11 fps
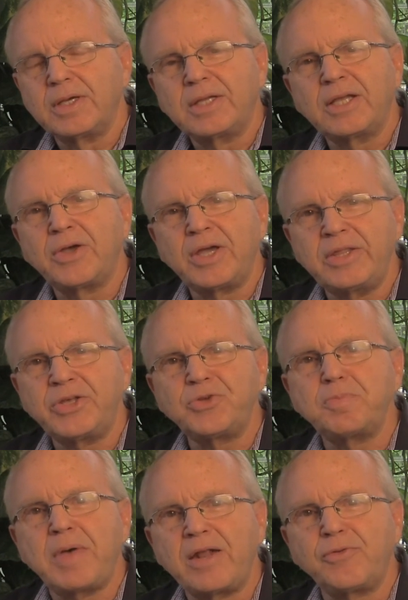Now, in this
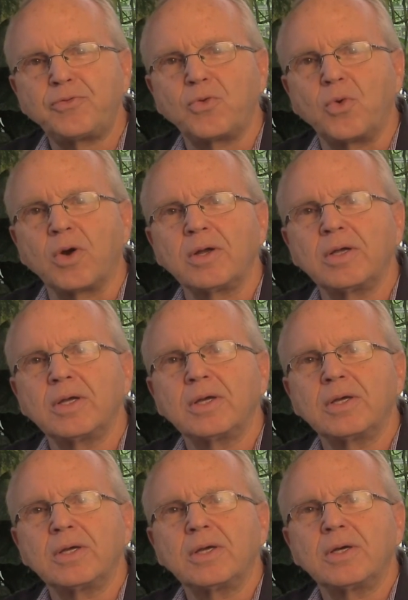metaphor,
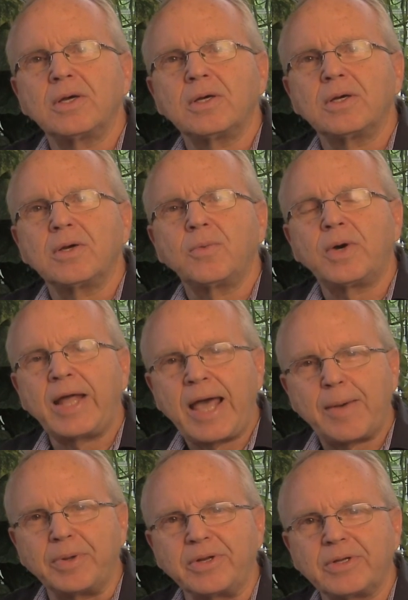what
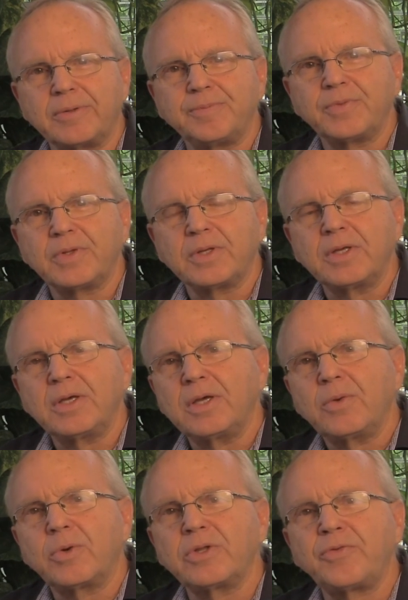happened?
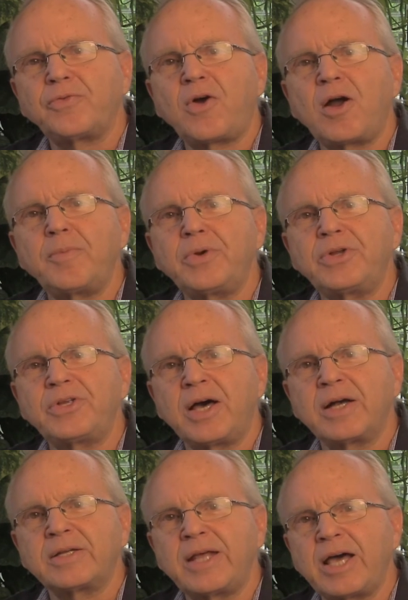When the farmer
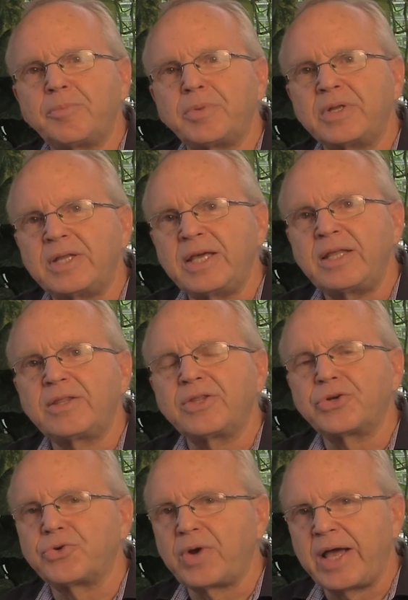dug down beneath the
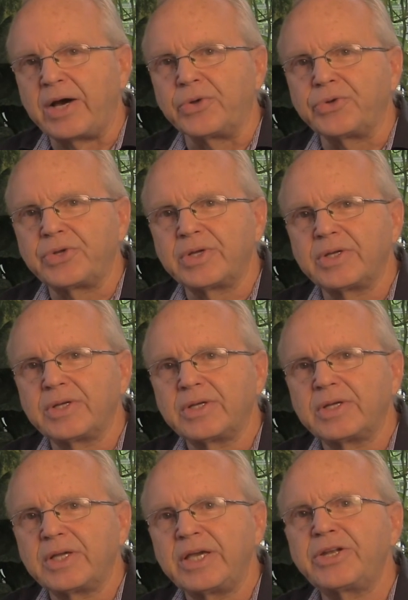ground
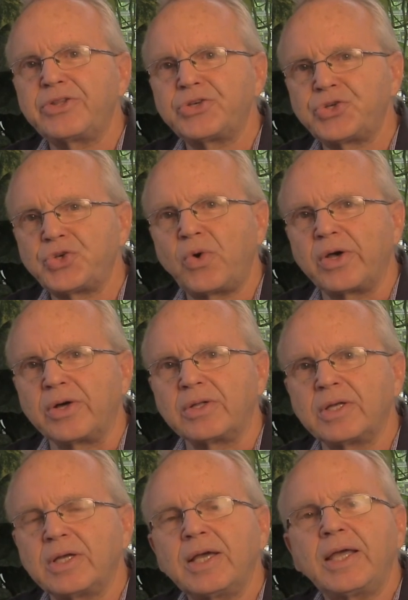into the
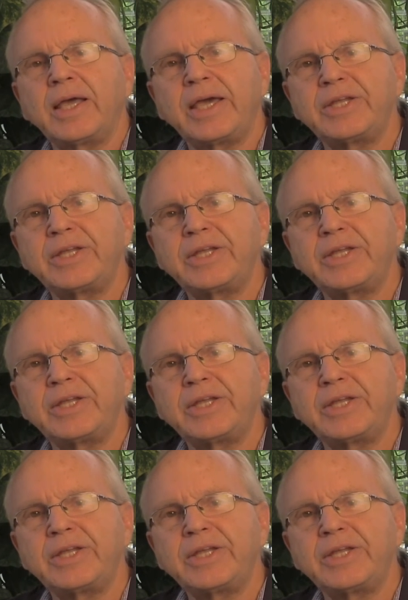soil, he